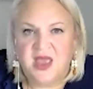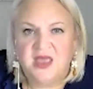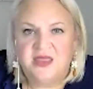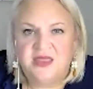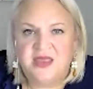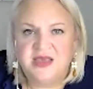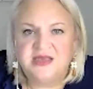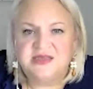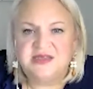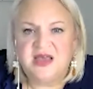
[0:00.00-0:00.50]

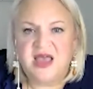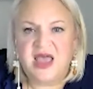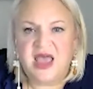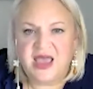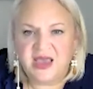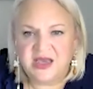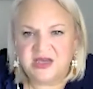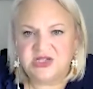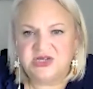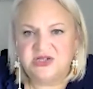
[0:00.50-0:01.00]
These are
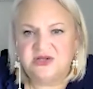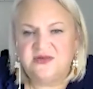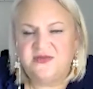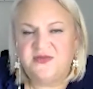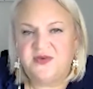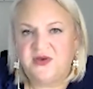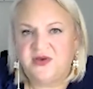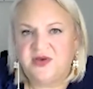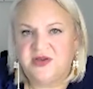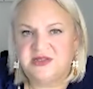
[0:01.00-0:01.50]

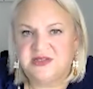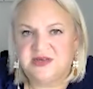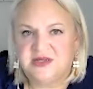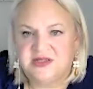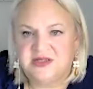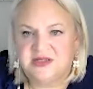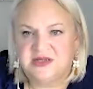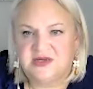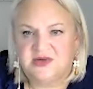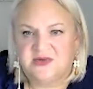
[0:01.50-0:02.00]
action-focused
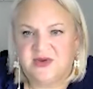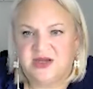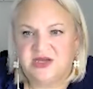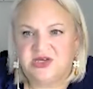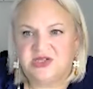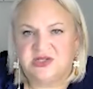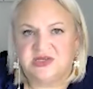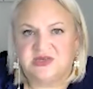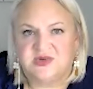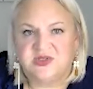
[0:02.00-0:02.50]

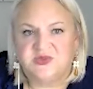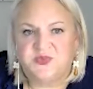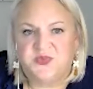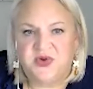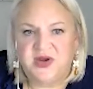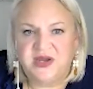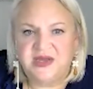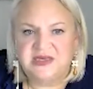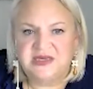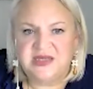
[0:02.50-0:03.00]
considerations which
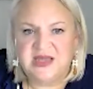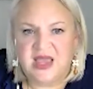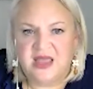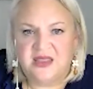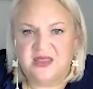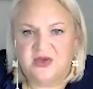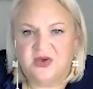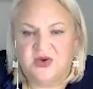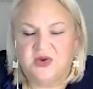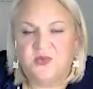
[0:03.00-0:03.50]
bring
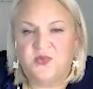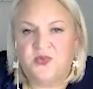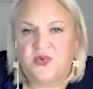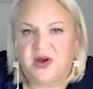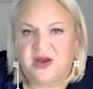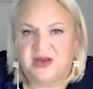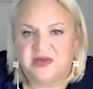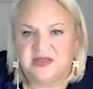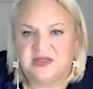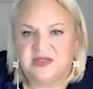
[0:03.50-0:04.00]
together good
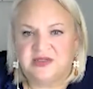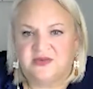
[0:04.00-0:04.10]
practice